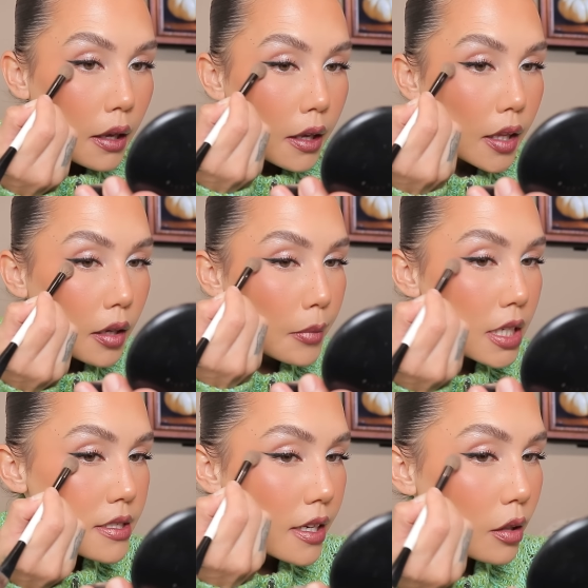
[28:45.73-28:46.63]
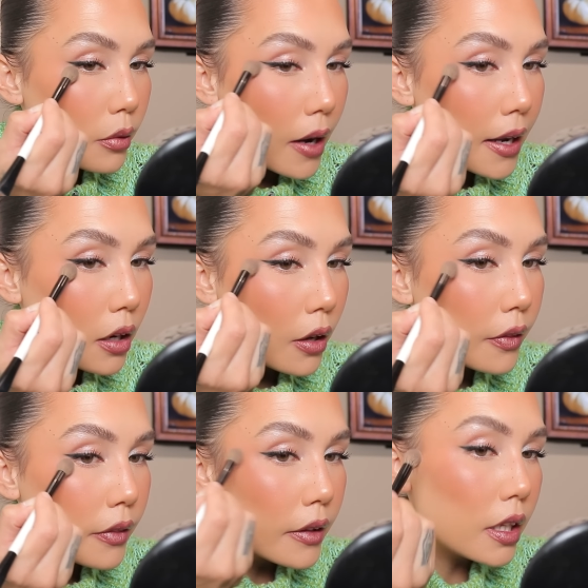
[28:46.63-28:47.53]
and I'm gonna take it right
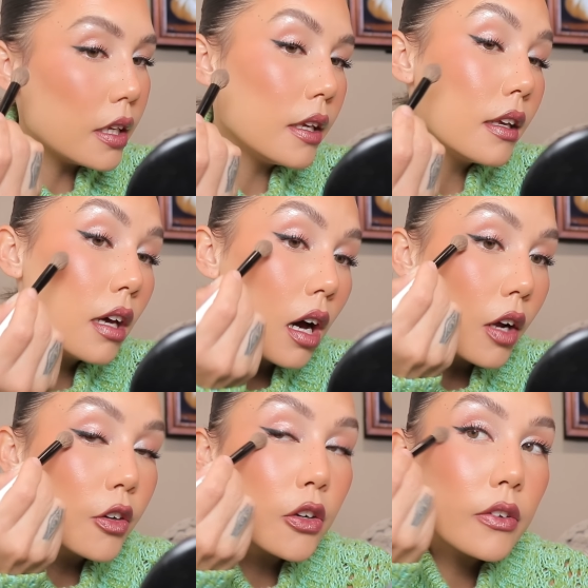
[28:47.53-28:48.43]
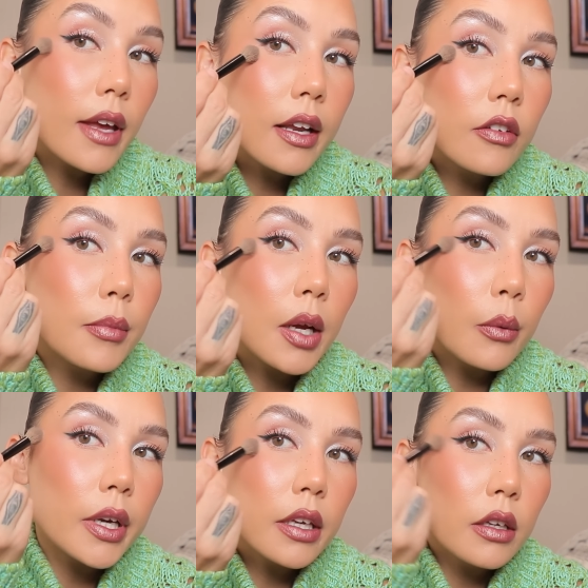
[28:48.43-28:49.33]
on the underside of my
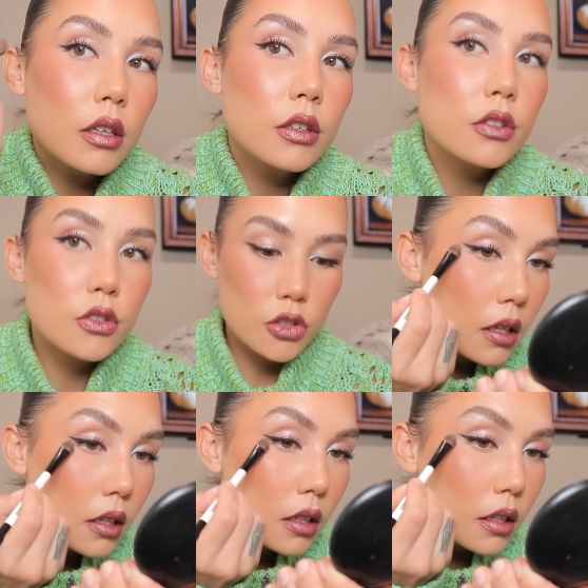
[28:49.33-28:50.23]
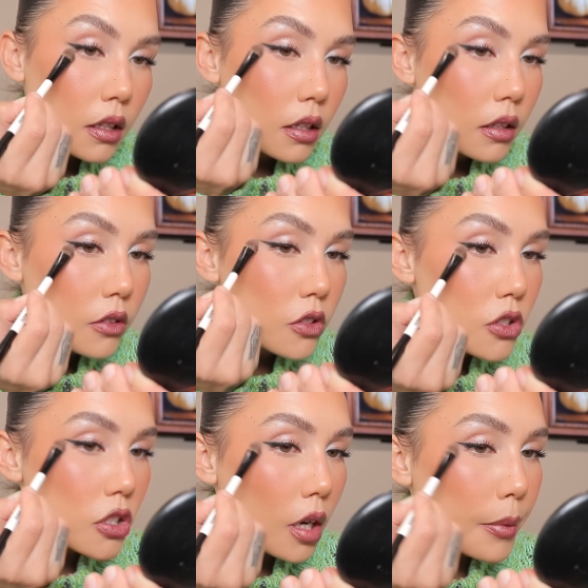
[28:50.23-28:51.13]
wing.
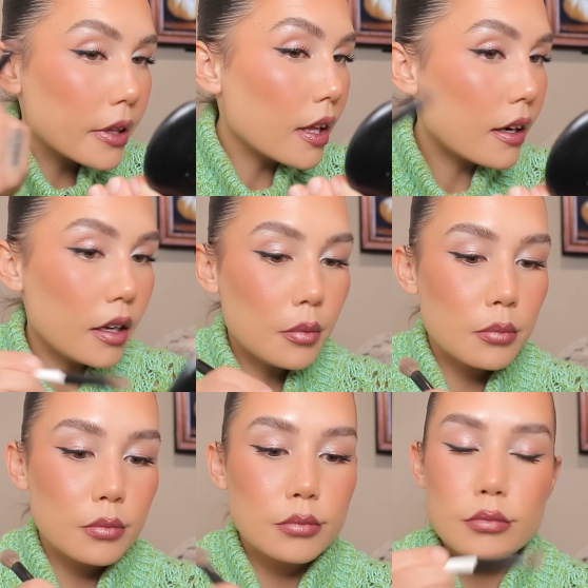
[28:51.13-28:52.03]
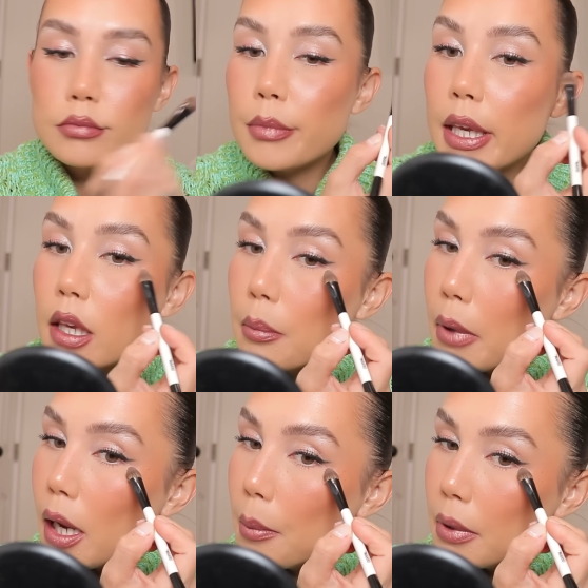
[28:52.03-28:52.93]
Sharpen that up, make it
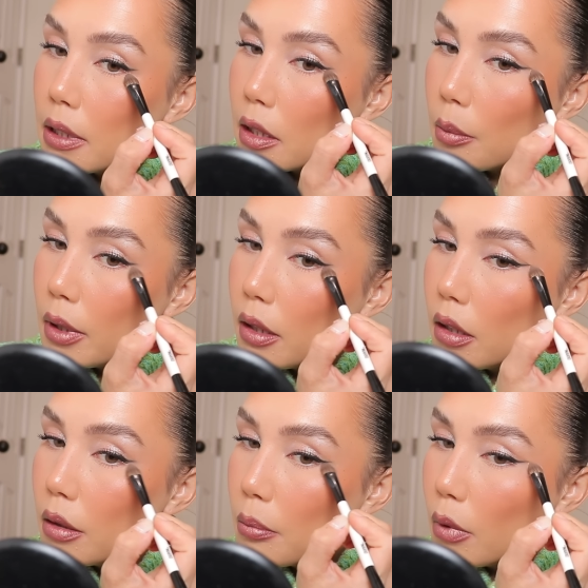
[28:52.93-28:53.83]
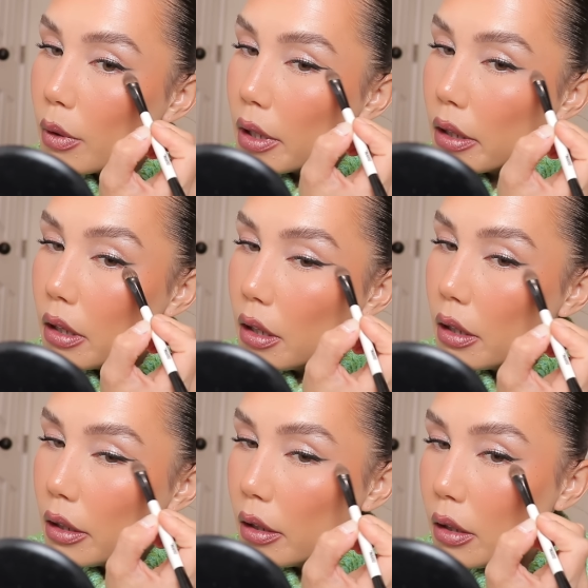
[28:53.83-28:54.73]
pop a little bit more.
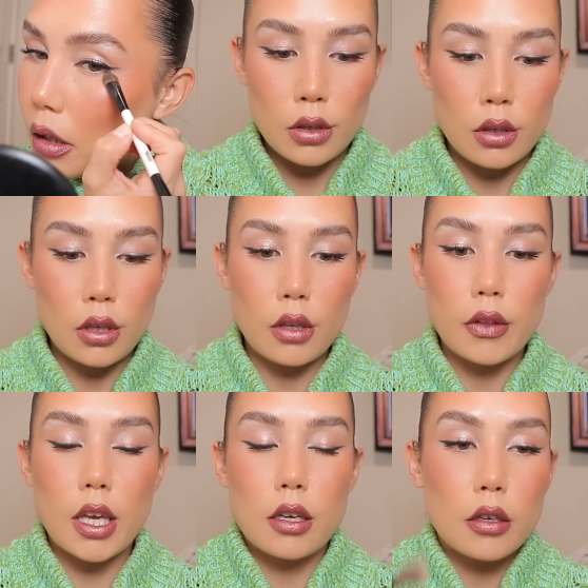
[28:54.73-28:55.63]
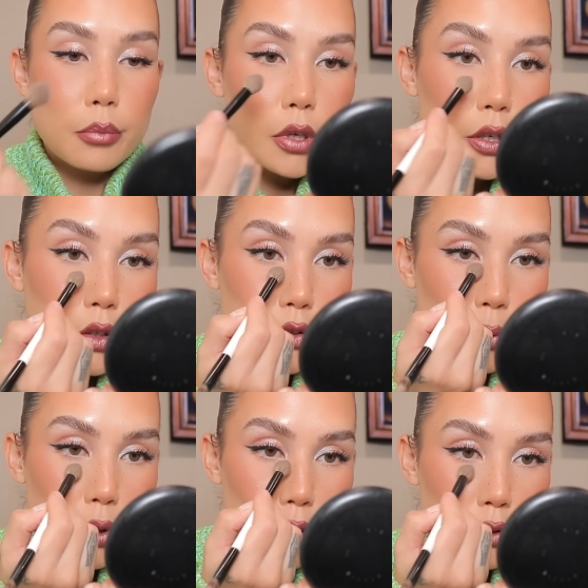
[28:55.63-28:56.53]
And then per
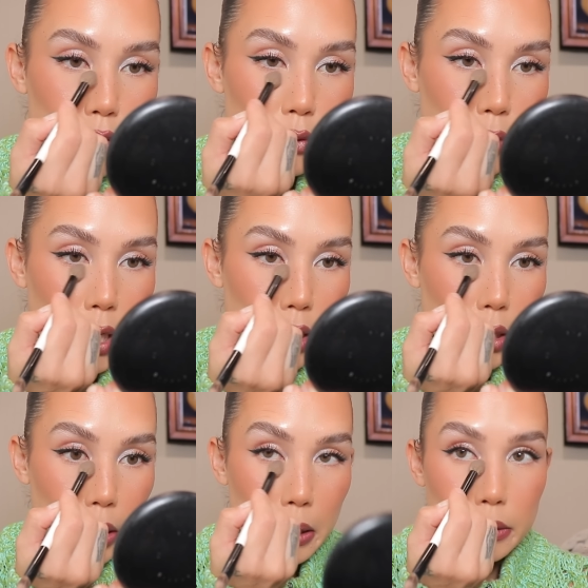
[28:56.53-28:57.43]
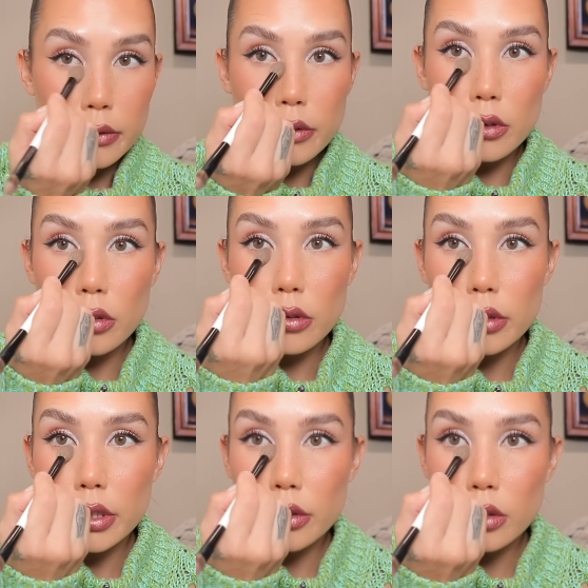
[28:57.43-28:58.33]
usual, just right here in this little
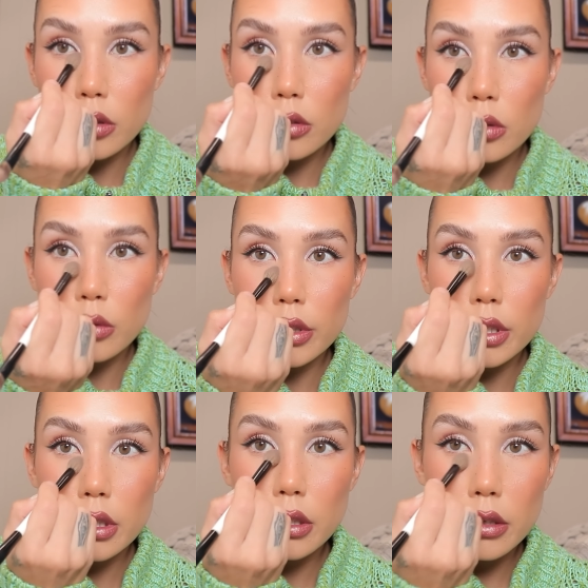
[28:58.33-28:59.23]
inner corner.